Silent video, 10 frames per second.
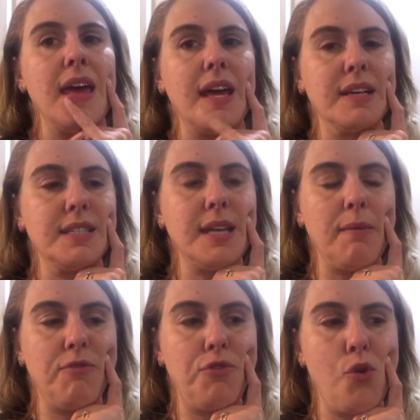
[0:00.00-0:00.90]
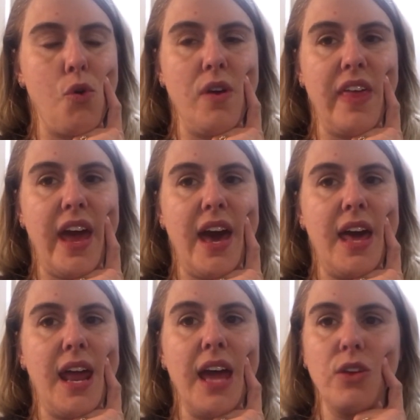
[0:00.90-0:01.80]
except for
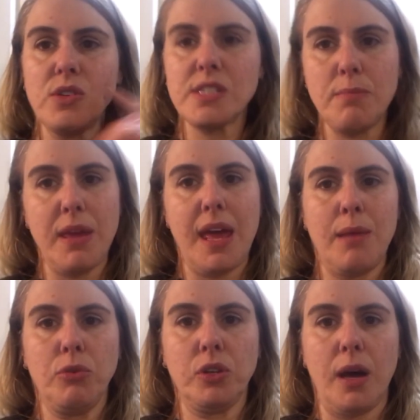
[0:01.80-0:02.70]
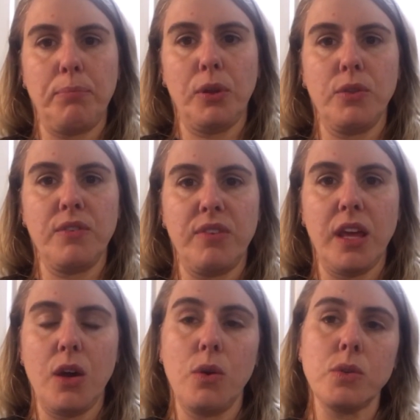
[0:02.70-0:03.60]
that I used to be able to upload the
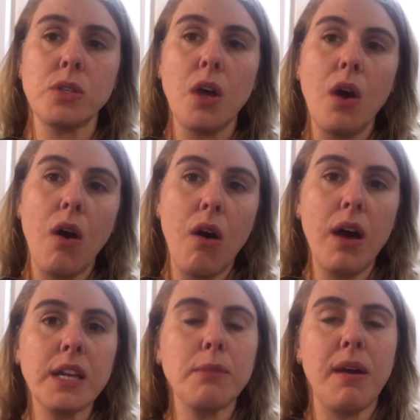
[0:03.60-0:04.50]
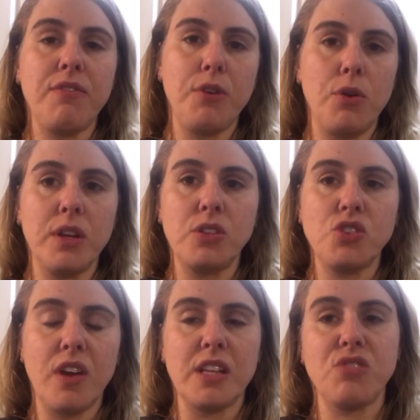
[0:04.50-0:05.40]
videos onto my phone and
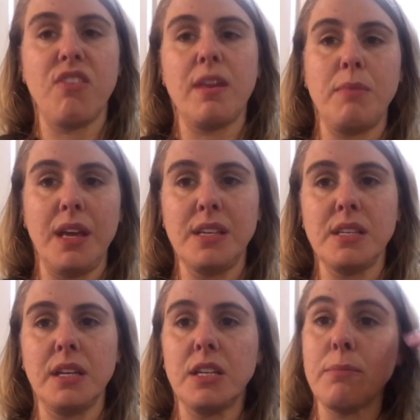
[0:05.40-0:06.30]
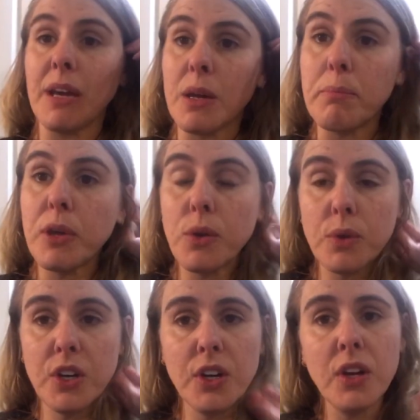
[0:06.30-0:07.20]
transfer them easily to my
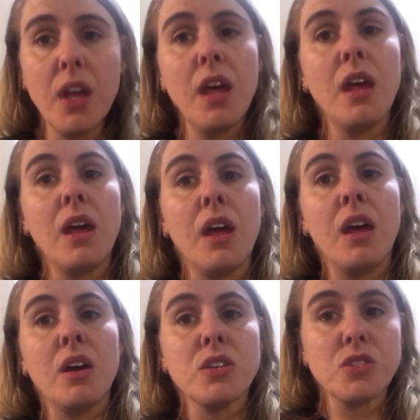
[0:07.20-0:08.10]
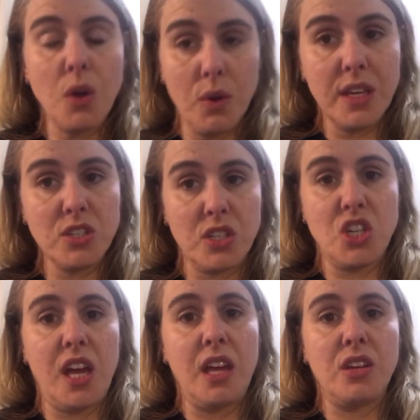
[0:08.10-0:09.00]
computer. Sony's
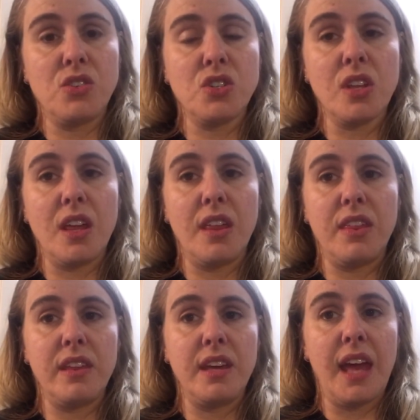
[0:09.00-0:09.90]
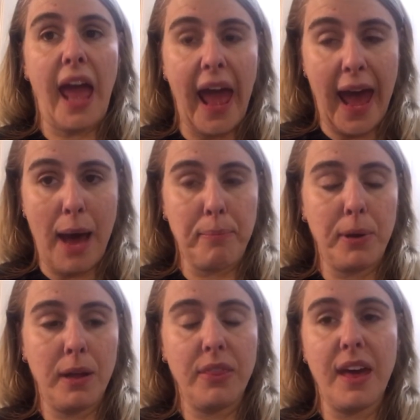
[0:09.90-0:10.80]
changed uh, the
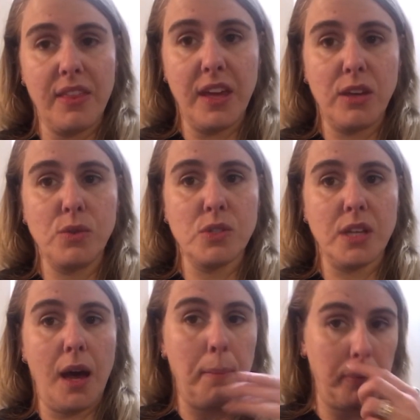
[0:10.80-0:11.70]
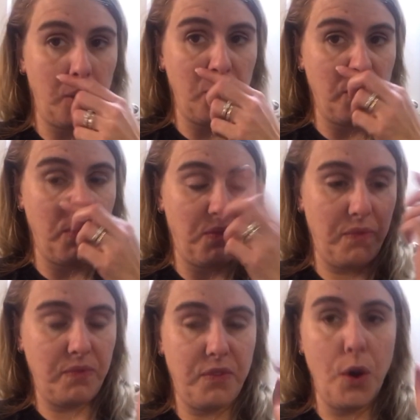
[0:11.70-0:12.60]
app that they use to upload the
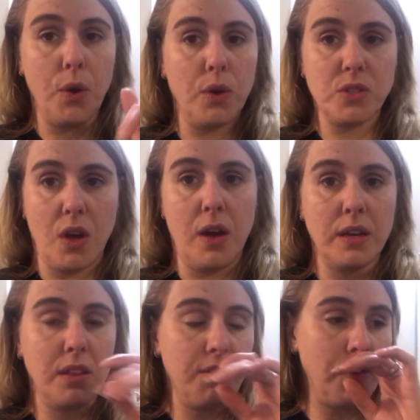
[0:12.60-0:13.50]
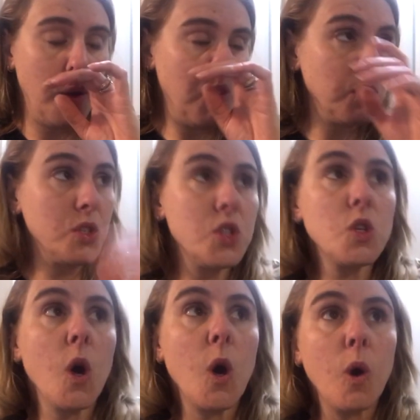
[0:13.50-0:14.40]
photos onto the phone,
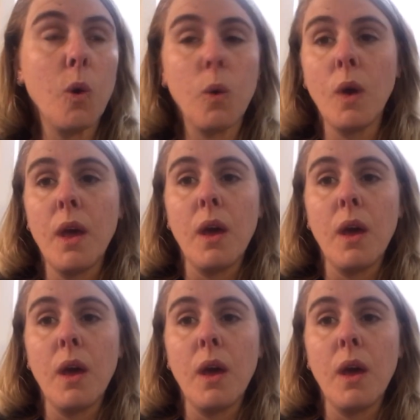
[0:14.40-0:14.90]
so